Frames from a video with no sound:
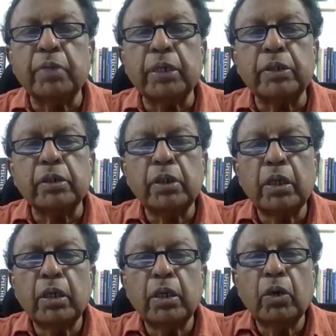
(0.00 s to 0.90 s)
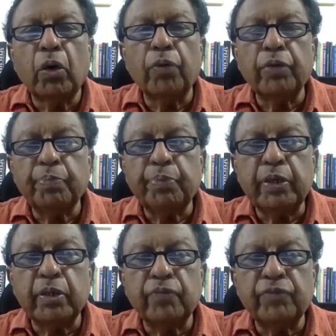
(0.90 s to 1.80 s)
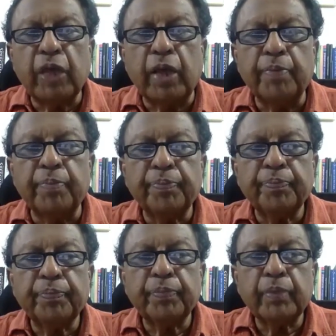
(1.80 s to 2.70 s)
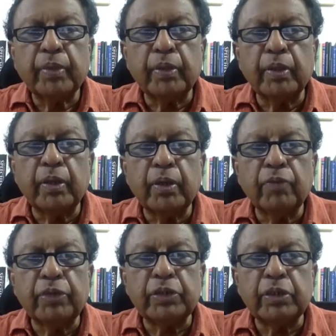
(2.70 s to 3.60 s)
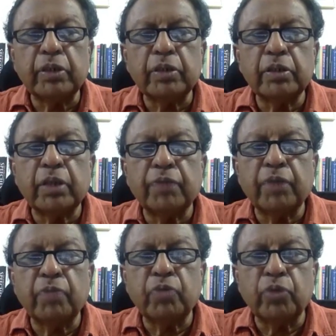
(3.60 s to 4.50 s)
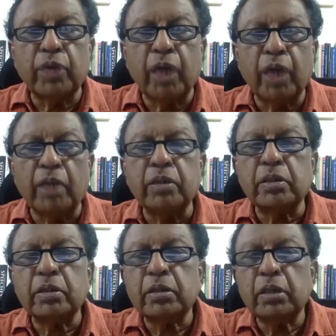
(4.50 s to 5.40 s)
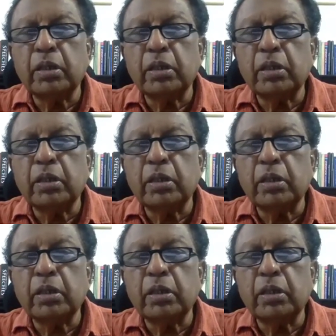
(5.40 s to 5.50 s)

But over a period of time, the Westerners have come to realize